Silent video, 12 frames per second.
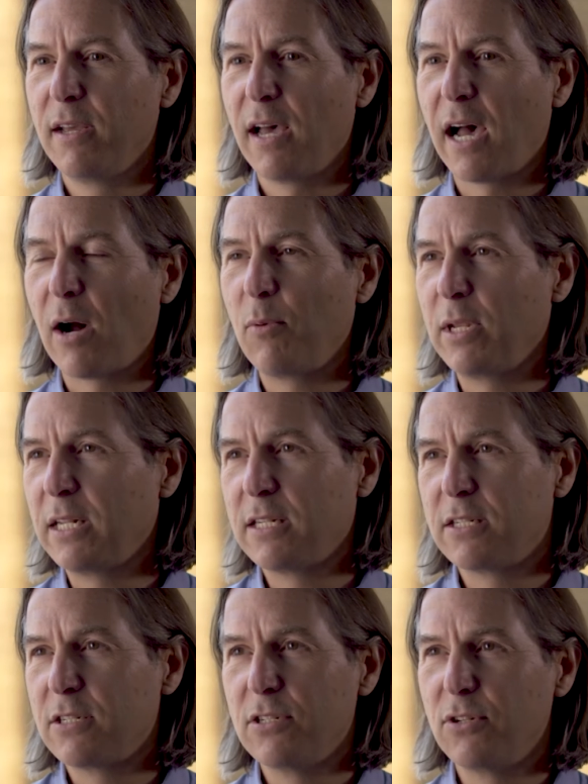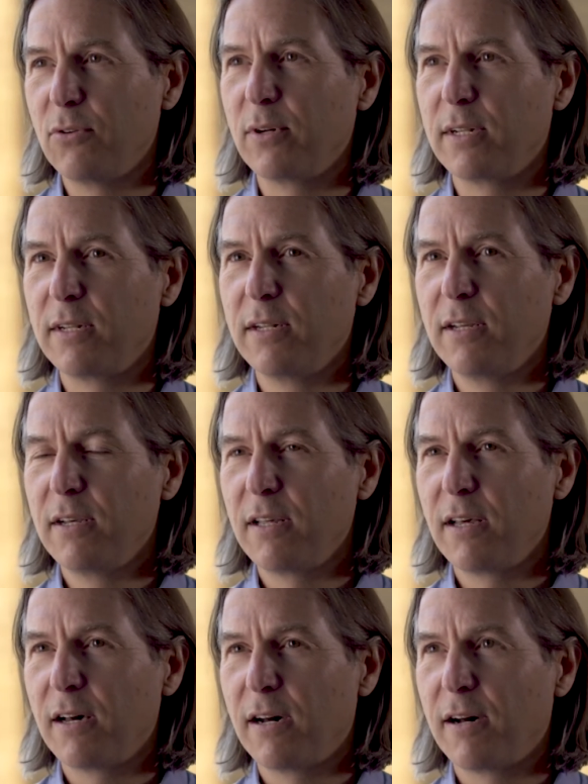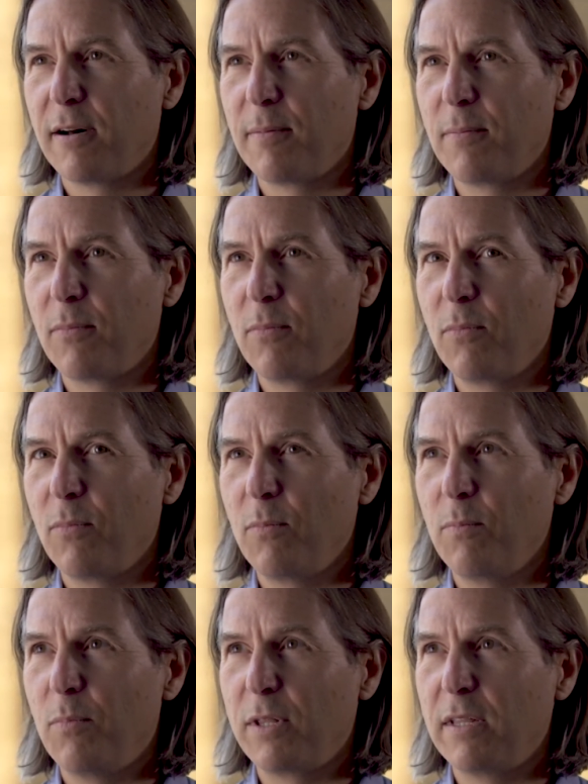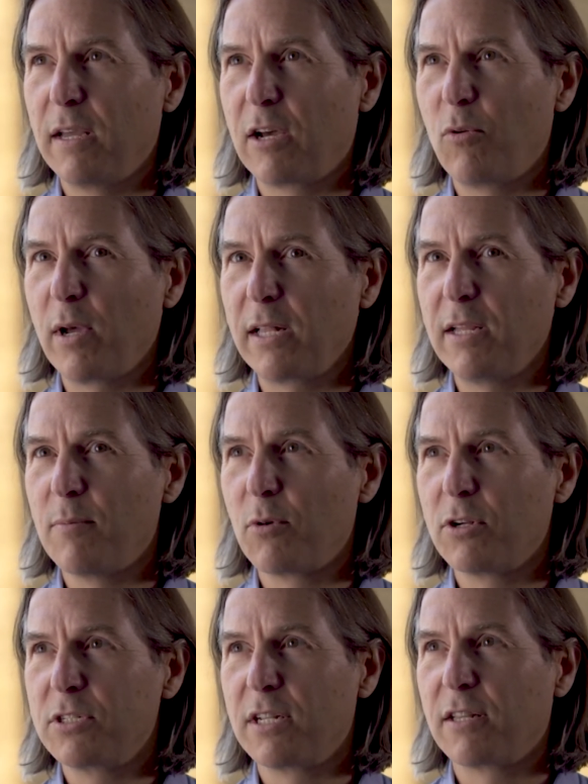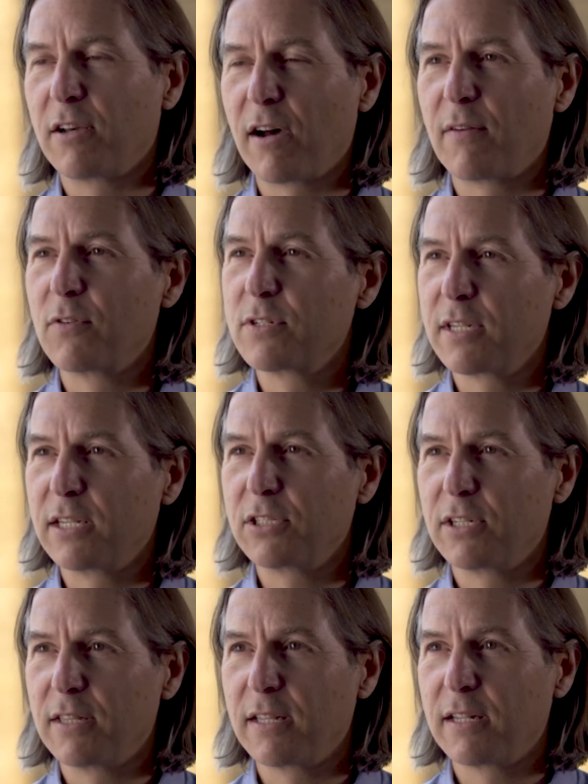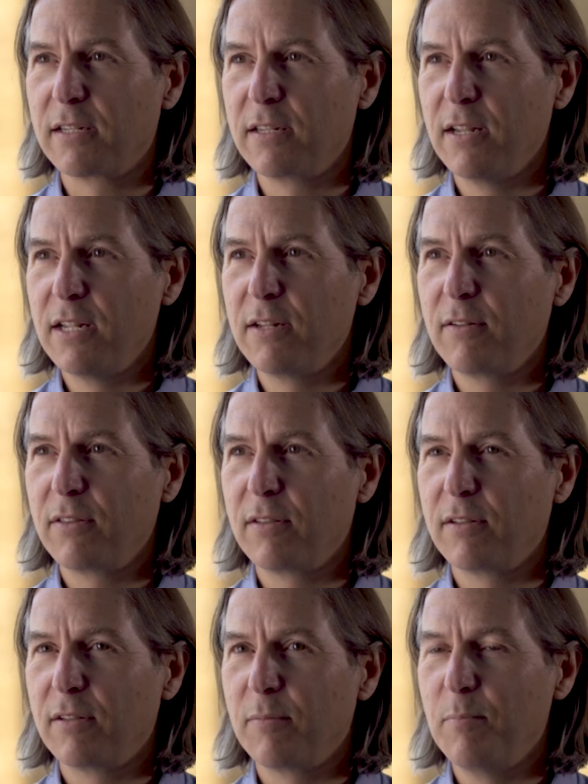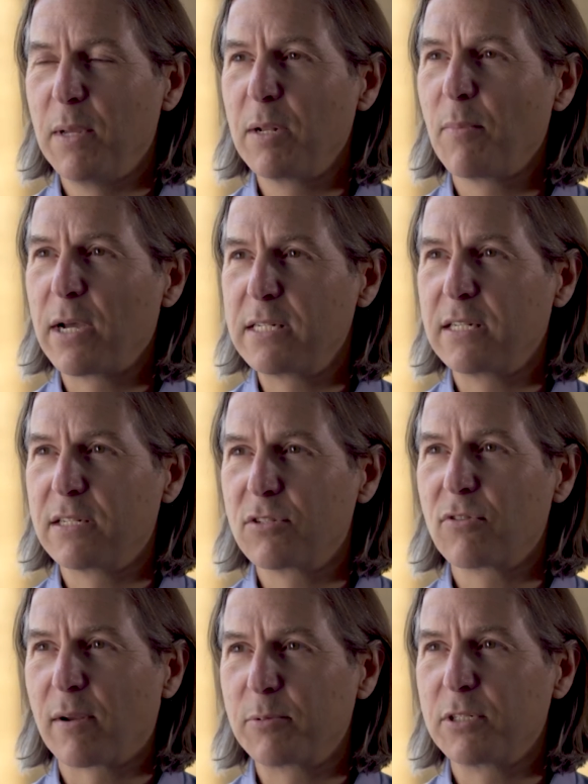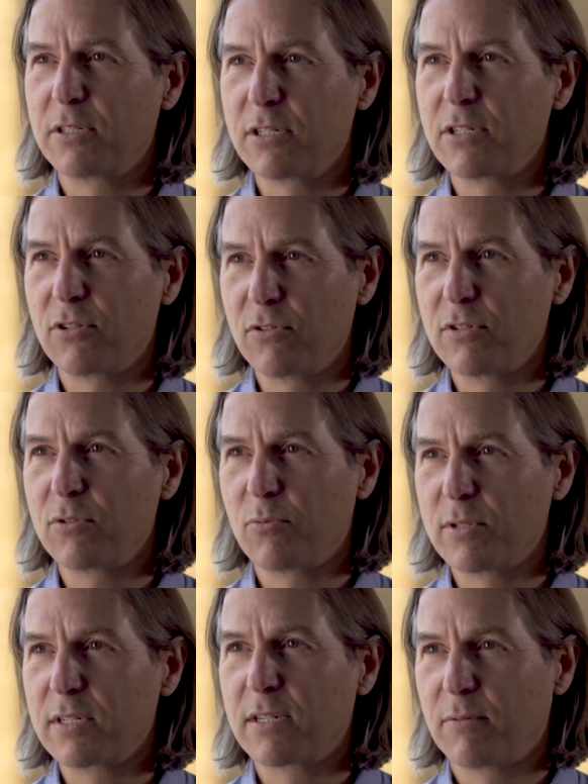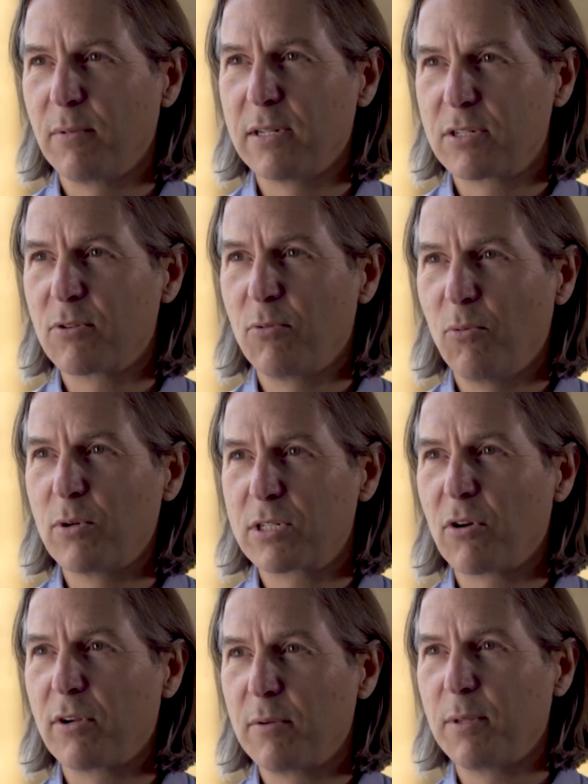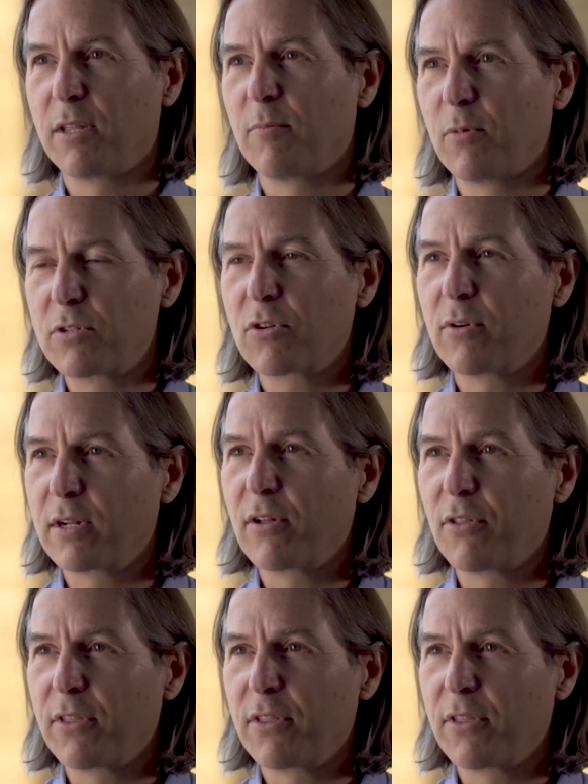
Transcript: how we needed to do it. But it quickly emerged in the conversation that the minimizing disruption to students was going to be the most critical